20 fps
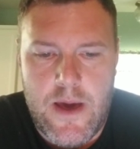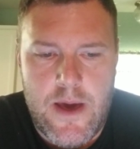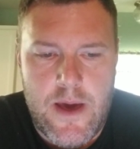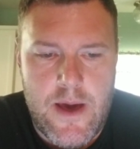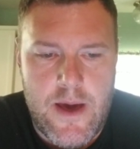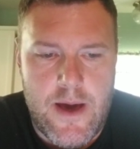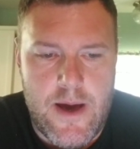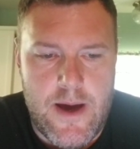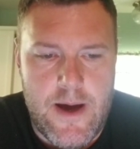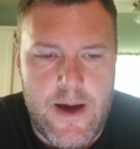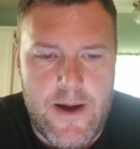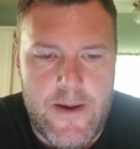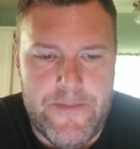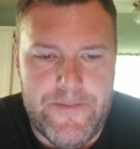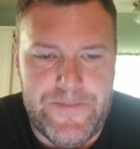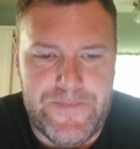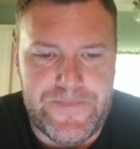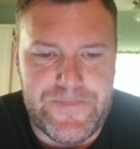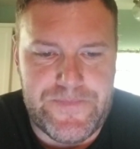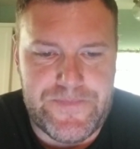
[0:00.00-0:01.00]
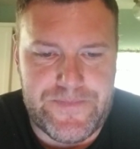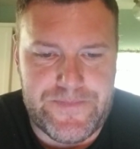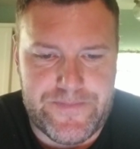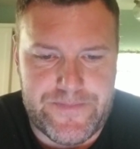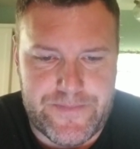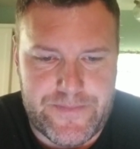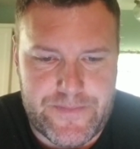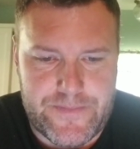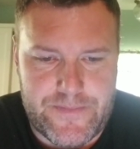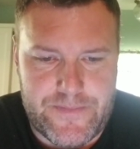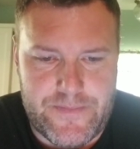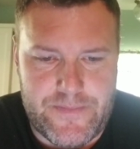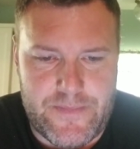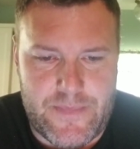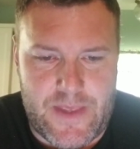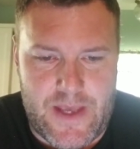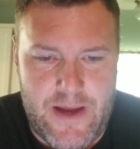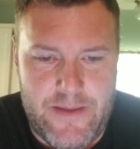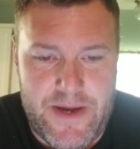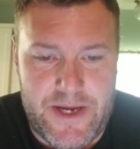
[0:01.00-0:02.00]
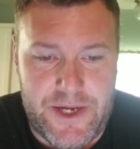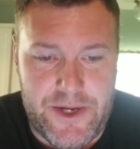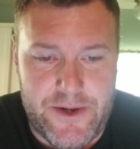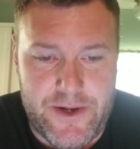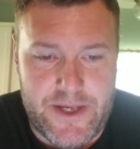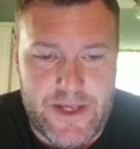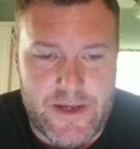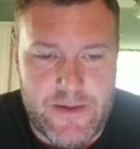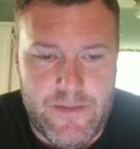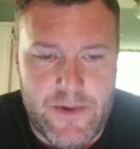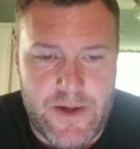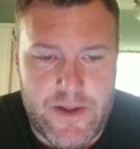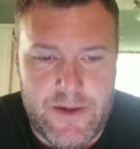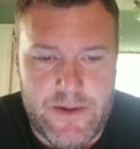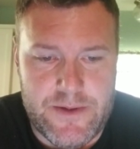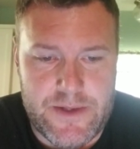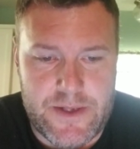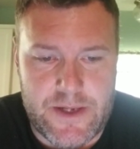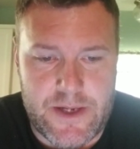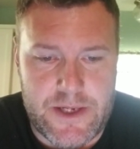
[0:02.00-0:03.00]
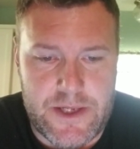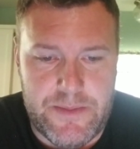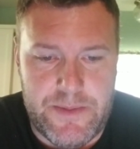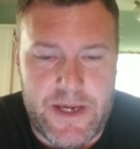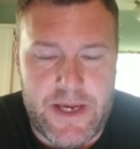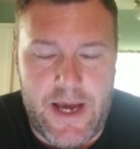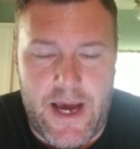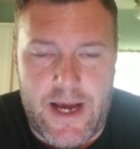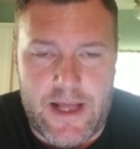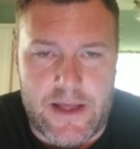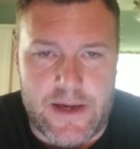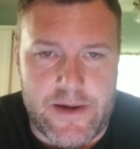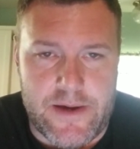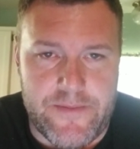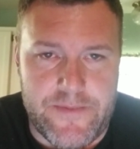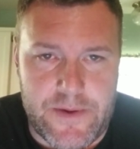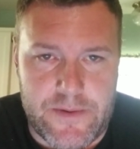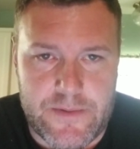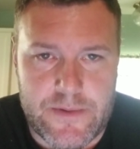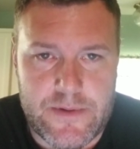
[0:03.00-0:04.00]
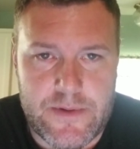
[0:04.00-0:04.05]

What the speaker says: And make sure it's someone who's going to speak highly of you.